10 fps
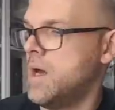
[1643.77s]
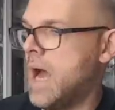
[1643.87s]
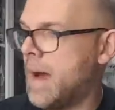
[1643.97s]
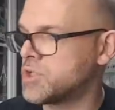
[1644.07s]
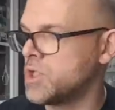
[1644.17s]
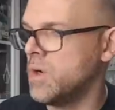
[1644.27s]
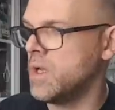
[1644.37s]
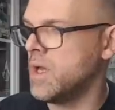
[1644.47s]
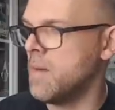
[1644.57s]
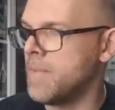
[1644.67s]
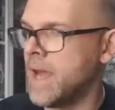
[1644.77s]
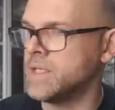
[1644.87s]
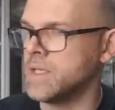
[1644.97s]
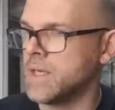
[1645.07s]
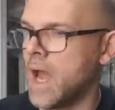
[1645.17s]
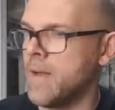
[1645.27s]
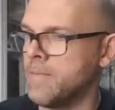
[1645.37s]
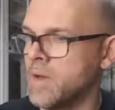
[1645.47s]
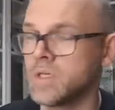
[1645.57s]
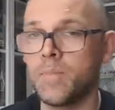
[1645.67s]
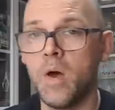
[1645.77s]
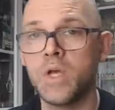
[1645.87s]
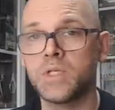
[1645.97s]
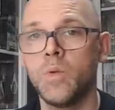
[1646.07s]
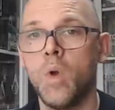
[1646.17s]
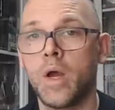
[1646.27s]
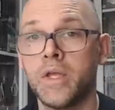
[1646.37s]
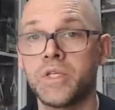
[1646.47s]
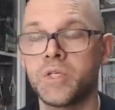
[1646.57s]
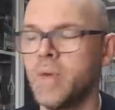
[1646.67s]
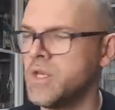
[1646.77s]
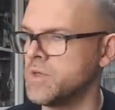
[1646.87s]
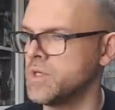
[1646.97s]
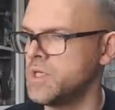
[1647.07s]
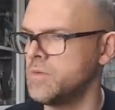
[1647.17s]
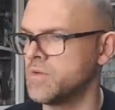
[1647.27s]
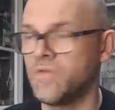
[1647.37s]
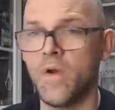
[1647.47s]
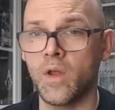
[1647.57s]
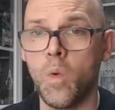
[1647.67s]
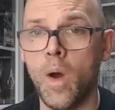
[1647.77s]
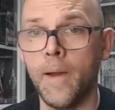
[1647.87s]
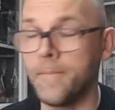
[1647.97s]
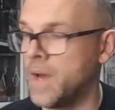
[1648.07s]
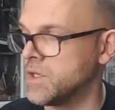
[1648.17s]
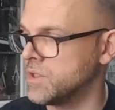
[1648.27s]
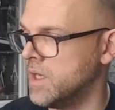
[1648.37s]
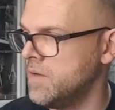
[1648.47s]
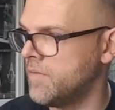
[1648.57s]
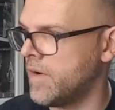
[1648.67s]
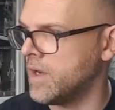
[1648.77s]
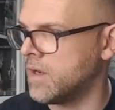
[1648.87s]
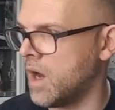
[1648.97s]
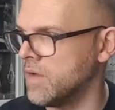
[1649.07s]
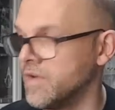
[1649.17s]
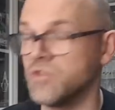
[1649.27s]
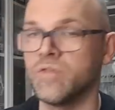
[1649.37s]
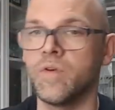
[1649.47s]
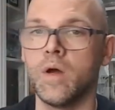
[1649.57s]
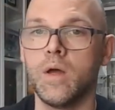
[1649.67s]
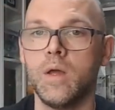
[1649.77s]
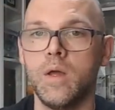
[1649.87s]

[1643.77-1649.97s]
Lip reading: Absolutely amazing game. There was a person in work I used to speak to, and she was very quiet, actually. Very kind of introvert.